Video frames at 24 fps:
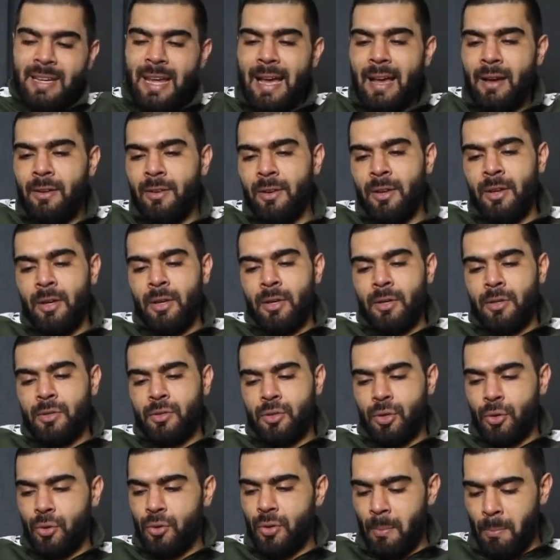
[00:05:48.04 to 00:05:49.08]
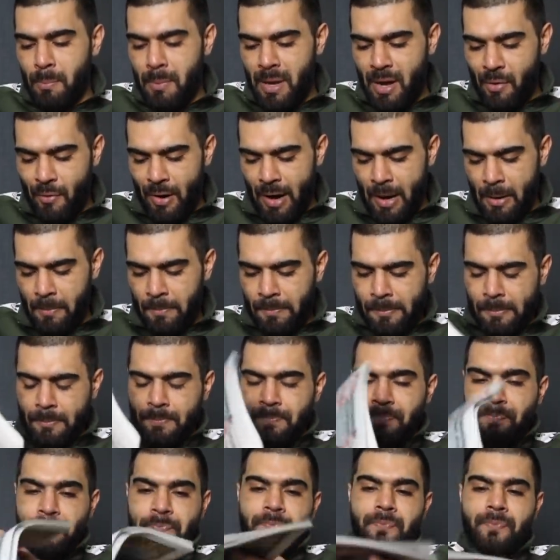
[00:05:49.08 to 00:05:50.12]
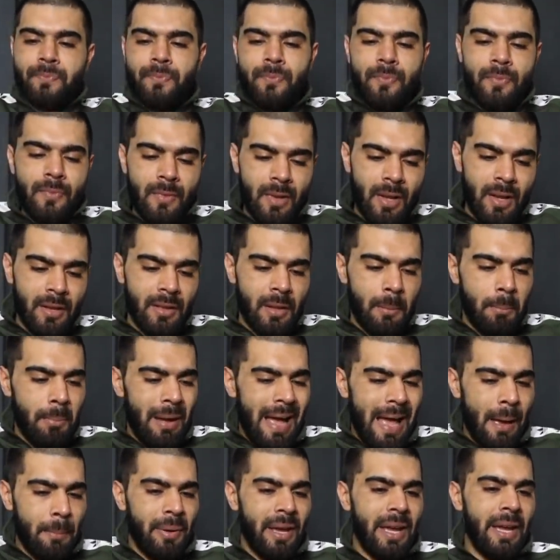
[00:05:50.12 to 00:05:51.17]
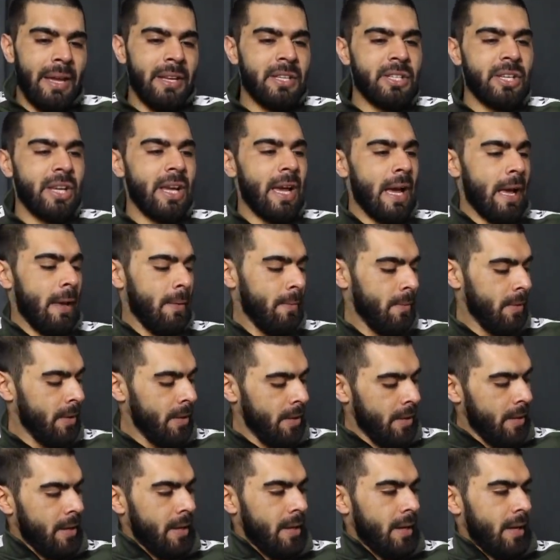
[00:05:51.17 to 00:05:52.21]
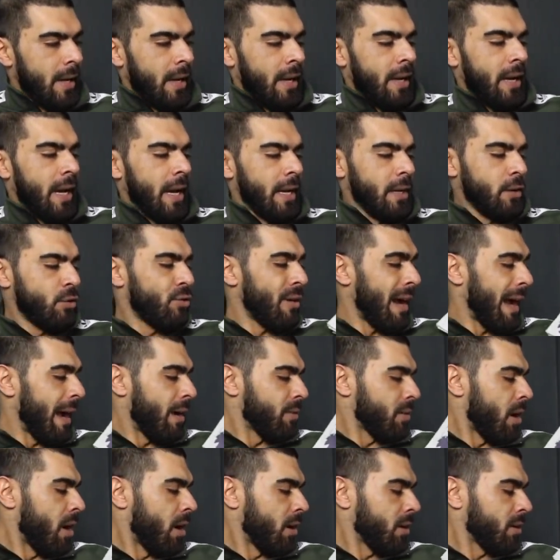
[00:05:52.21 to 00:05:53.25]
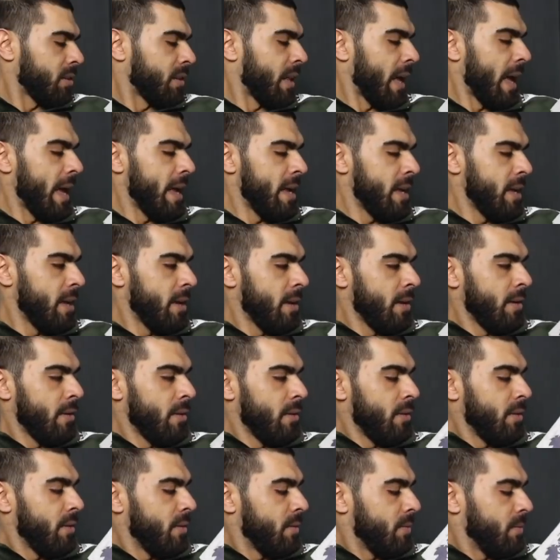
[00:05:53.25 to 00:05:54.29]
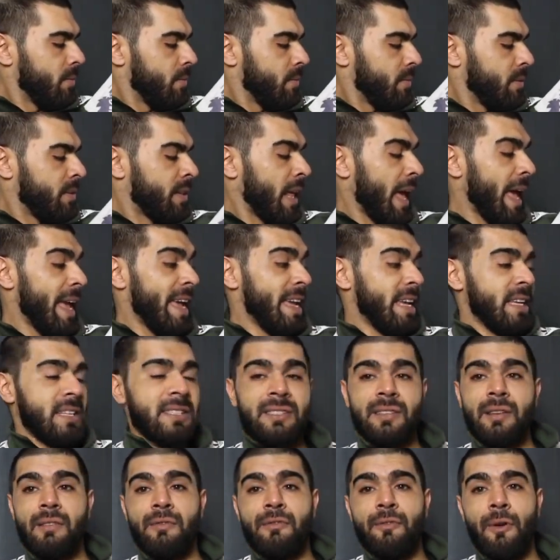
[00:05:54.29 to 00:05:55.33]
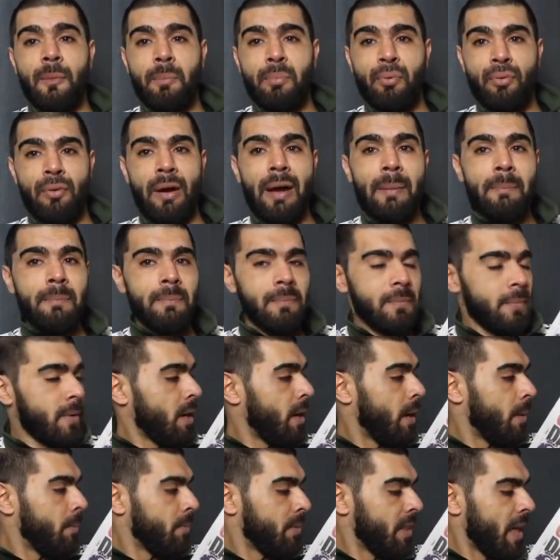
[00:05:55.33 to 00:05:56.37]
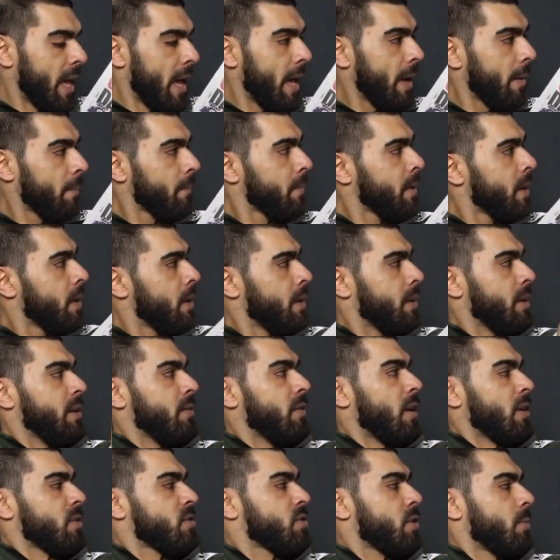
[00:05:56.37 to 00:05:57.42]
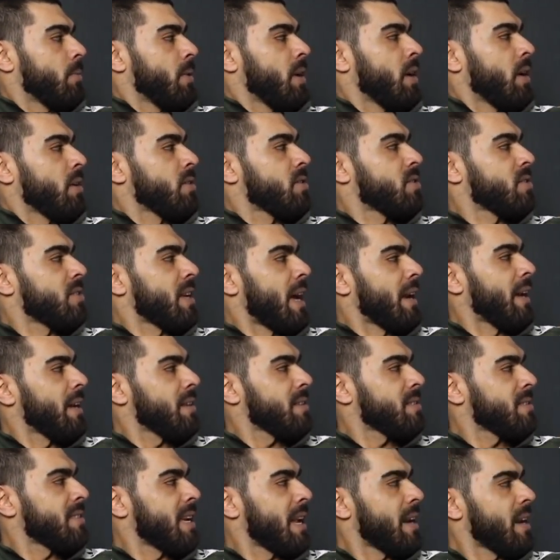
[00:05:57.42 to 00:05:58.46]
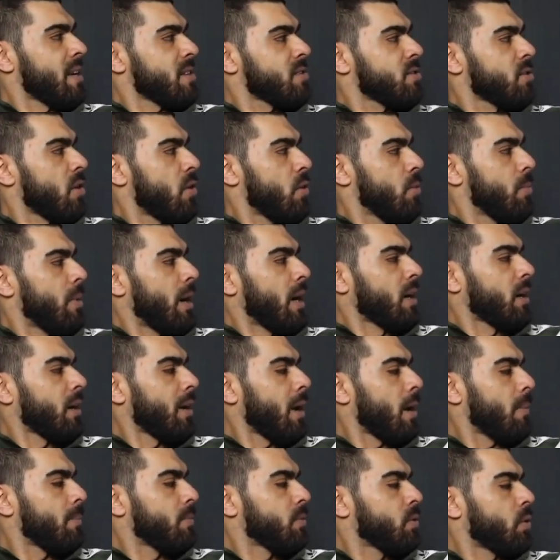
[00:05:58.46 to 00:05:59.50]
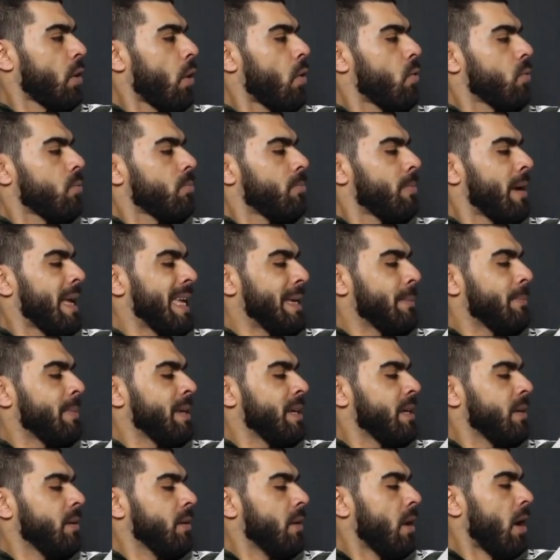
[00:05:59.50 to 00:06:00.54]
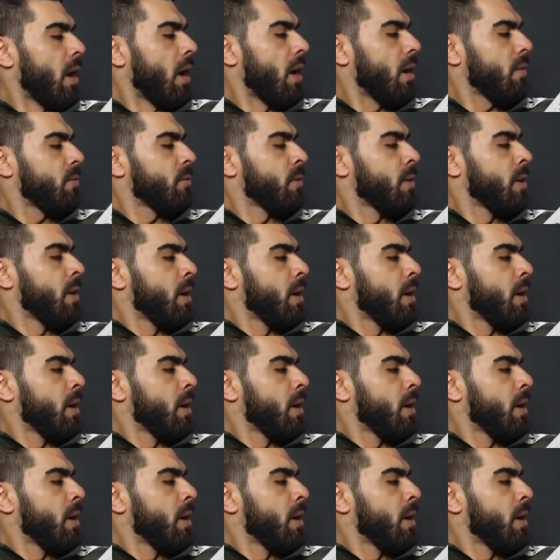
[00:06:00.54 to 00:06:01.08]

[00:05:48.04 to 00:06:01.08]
now to the Mirror, and the back page here, again, Groundhog Day days for Prem there. You've got something on Salah sold by Klopp, don't make me laugh.